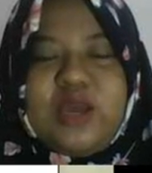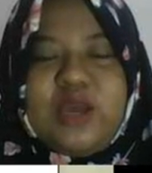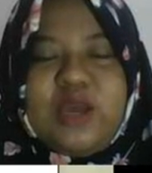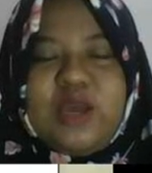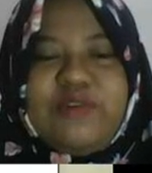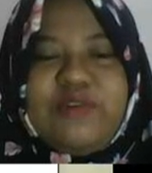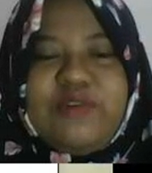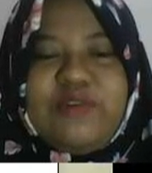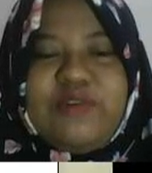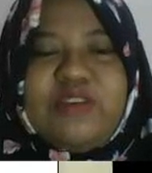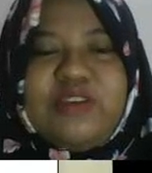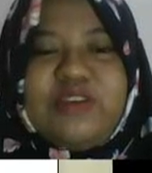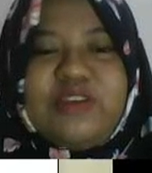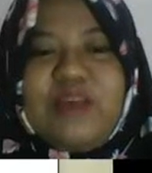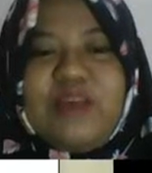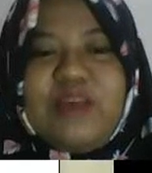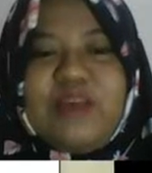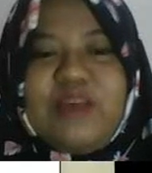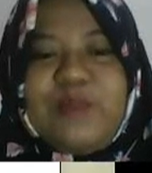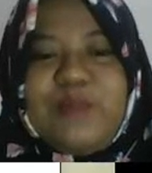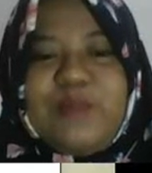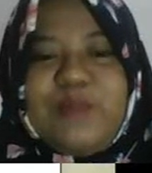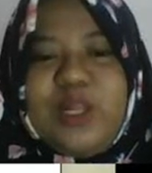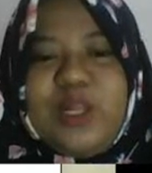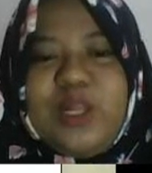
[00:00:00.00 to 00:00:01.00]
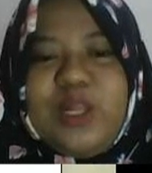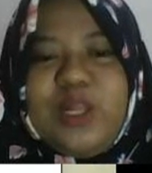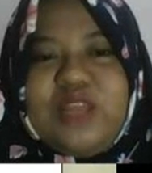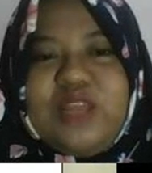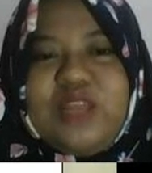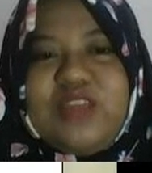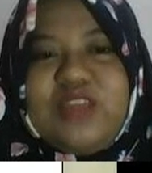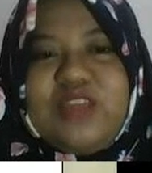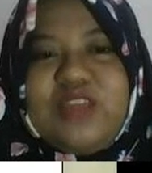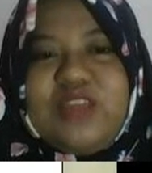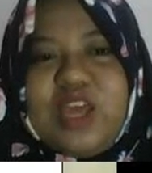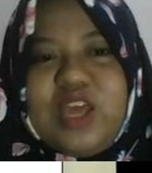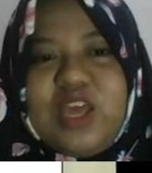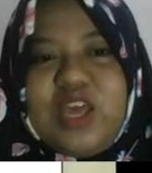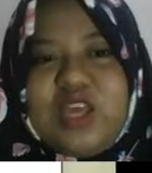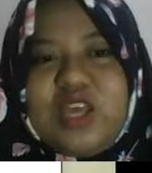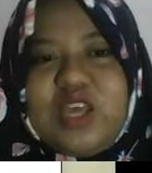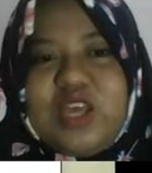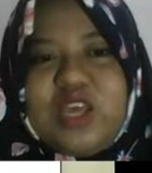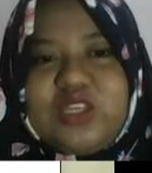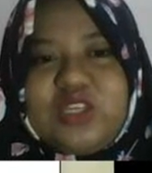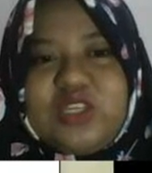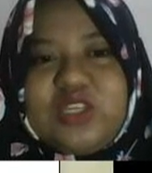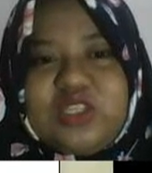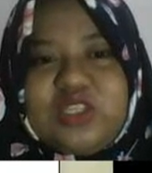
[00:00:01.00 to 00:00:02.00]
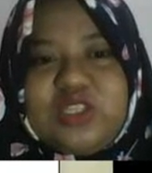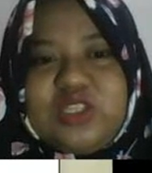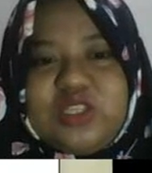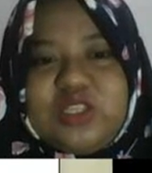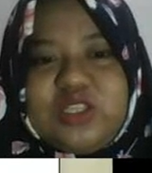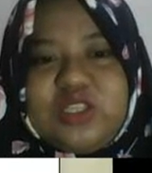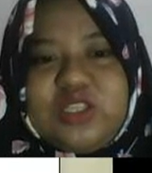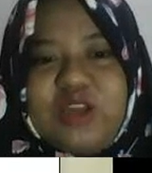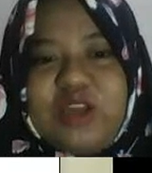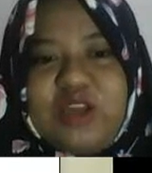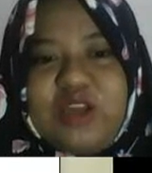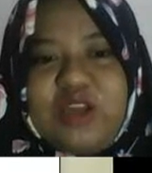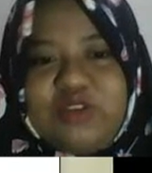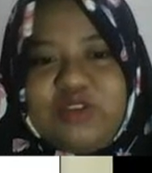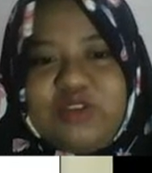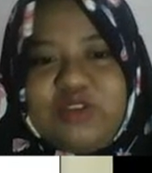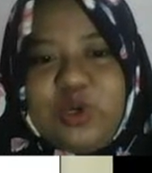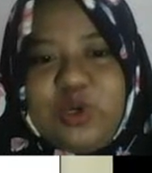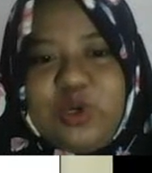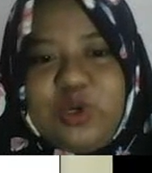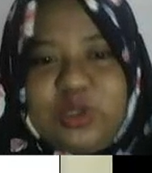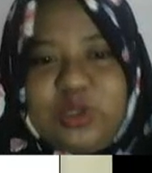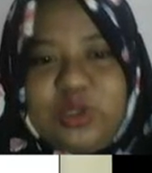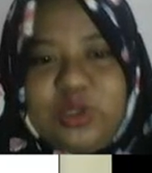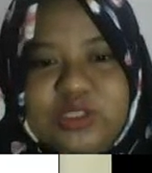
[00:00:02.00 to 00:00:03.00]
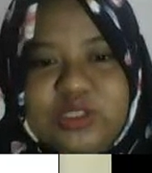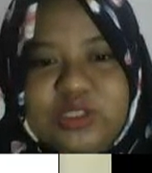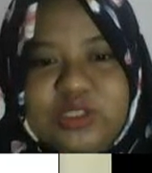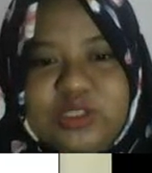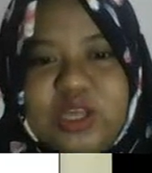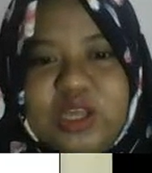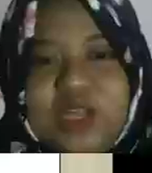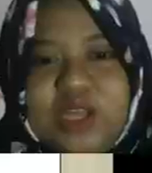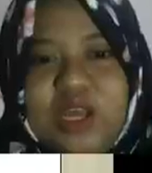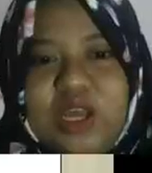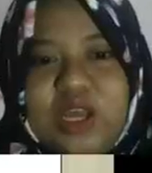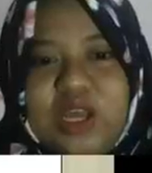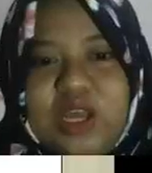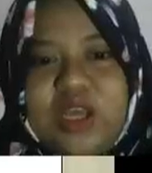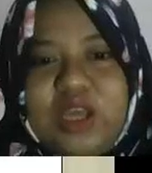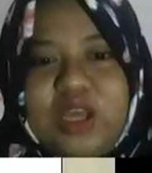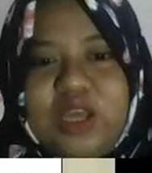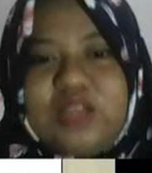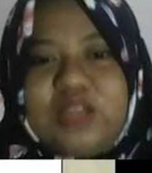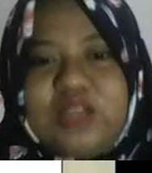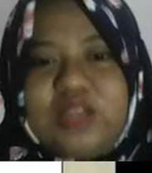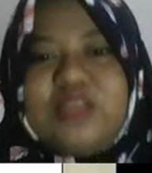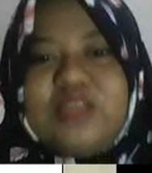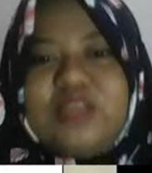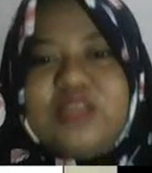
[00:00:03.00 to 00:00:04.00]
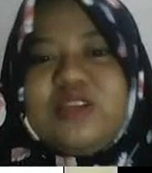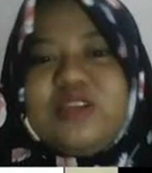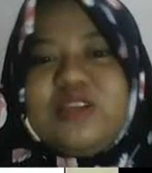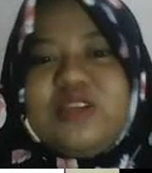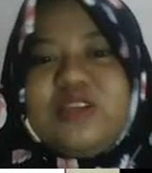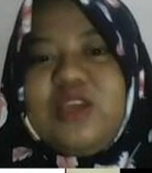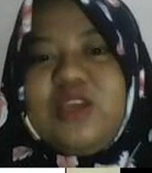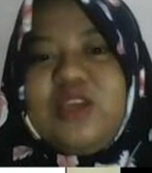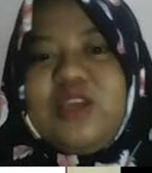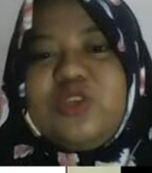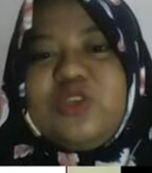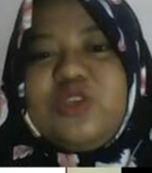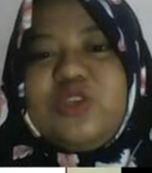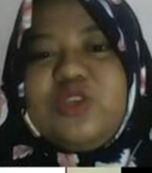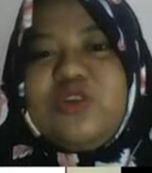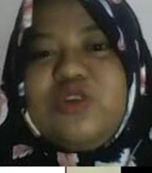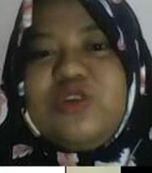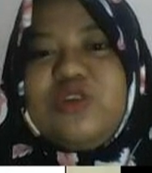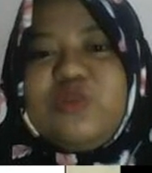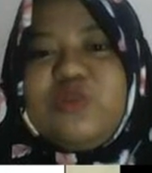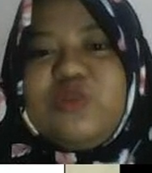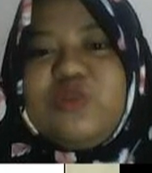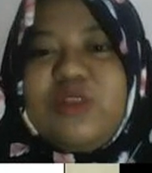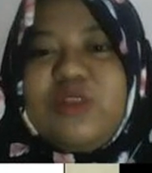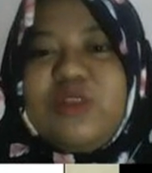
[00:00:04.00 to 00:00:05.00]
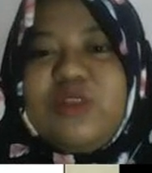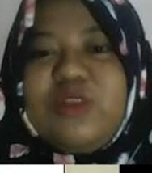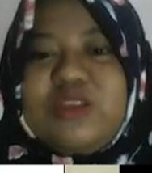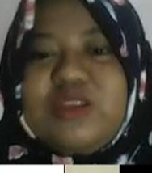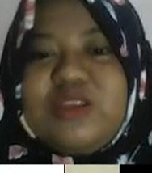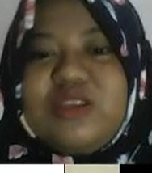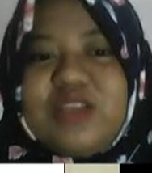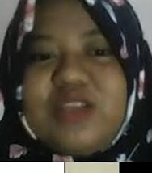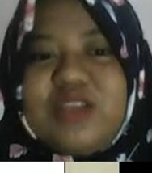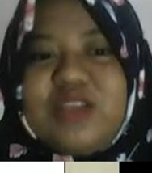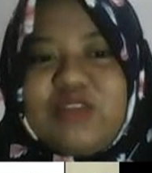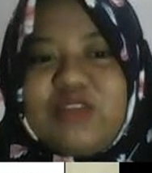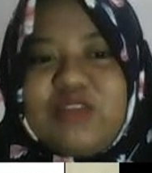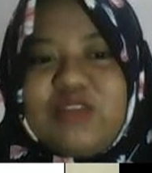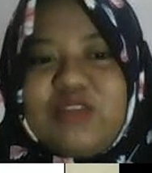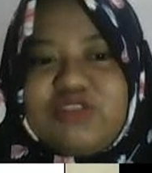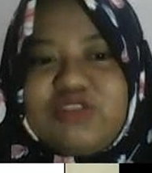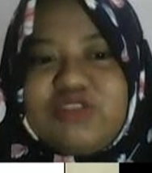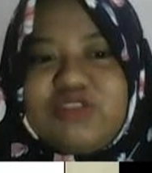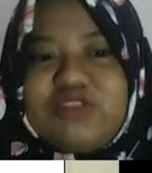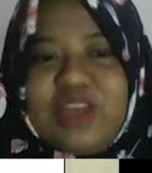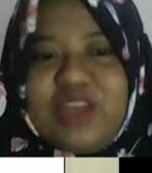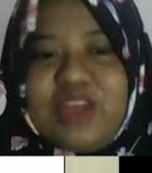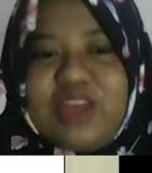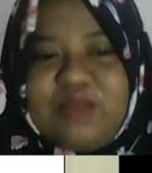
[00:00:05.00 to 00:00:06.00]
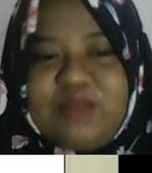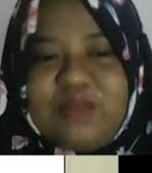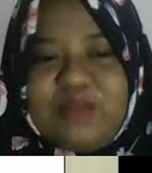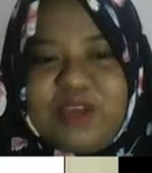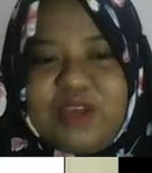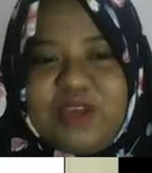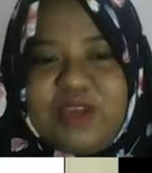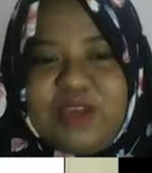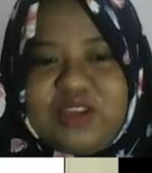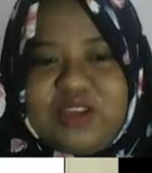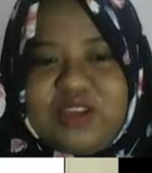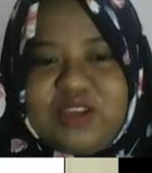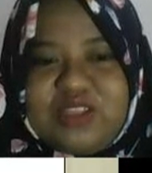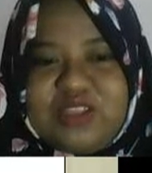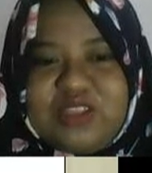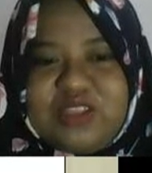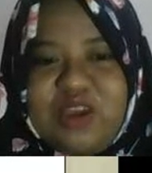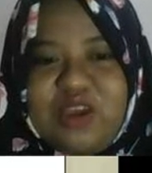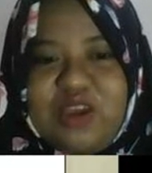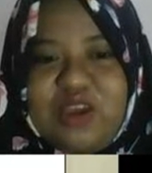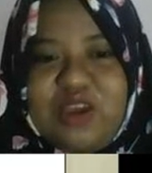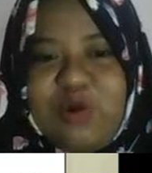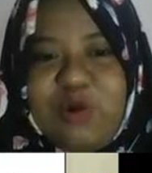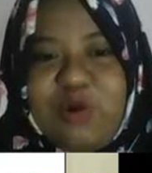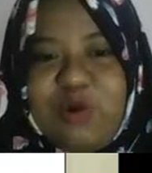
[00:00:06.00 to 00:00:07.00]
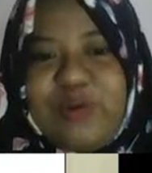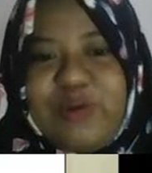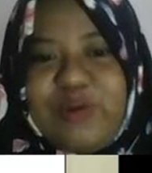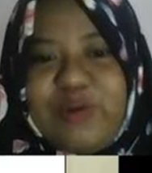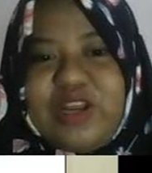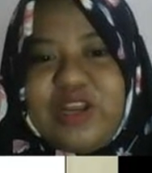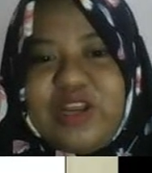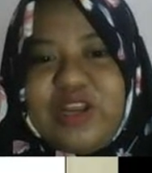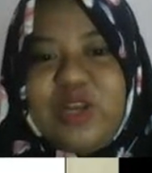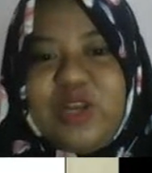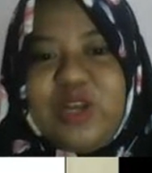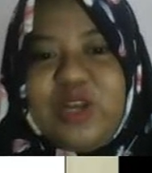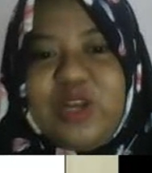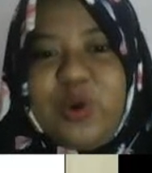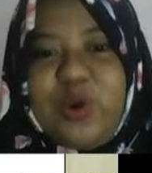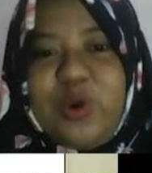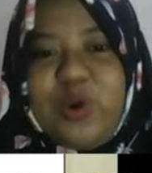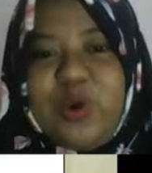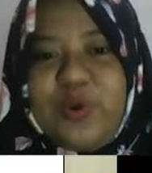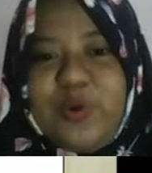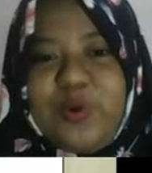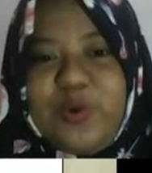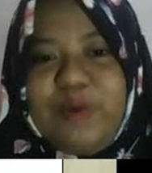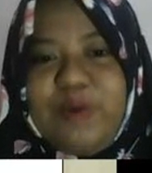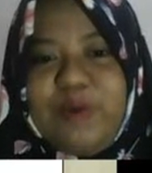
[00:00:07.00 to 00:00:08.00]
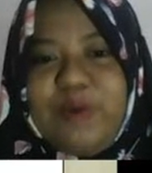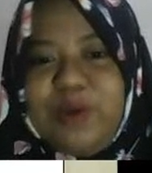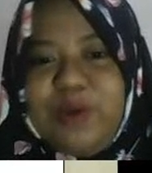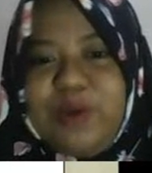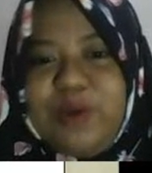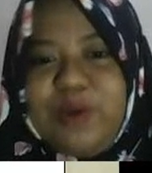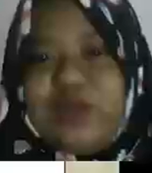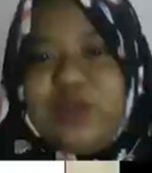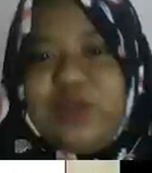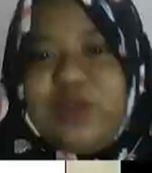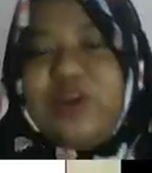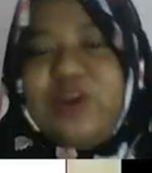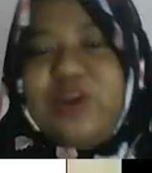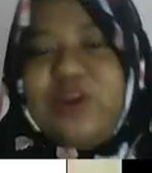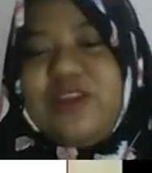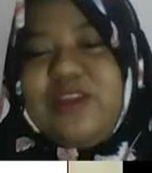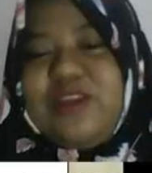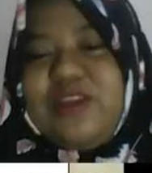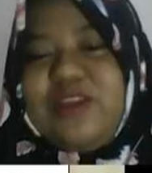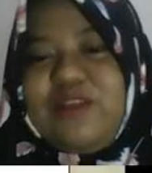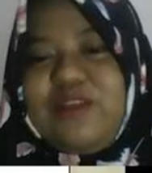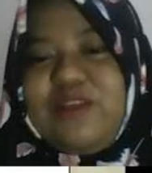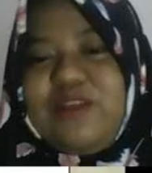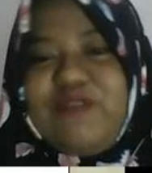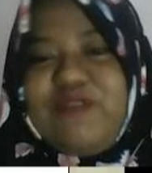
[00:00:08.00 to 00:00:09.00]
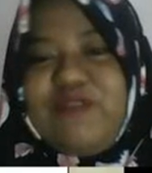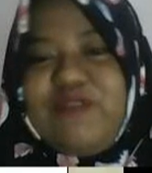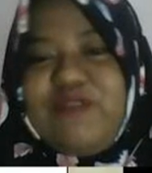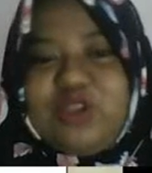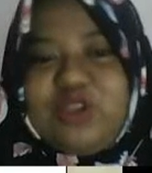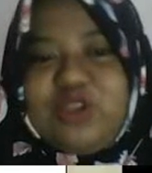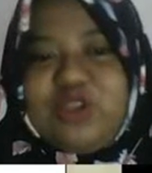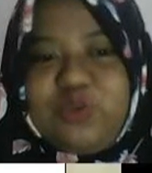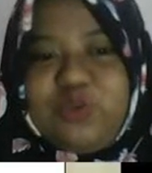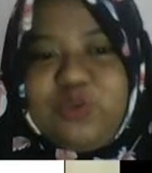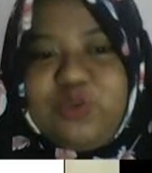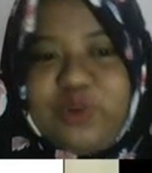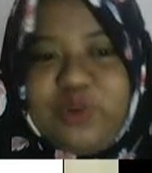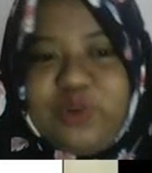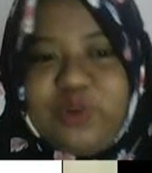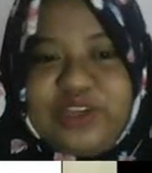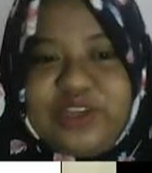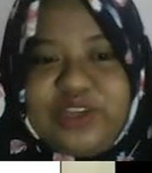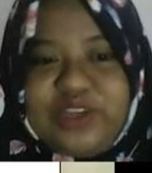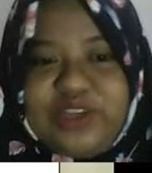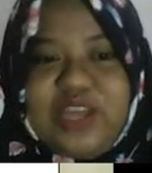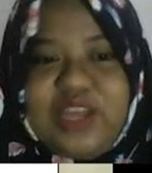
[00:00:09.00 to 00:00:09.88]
for example, in these articles, in listening, students will easily understand because they already know about the content and function word.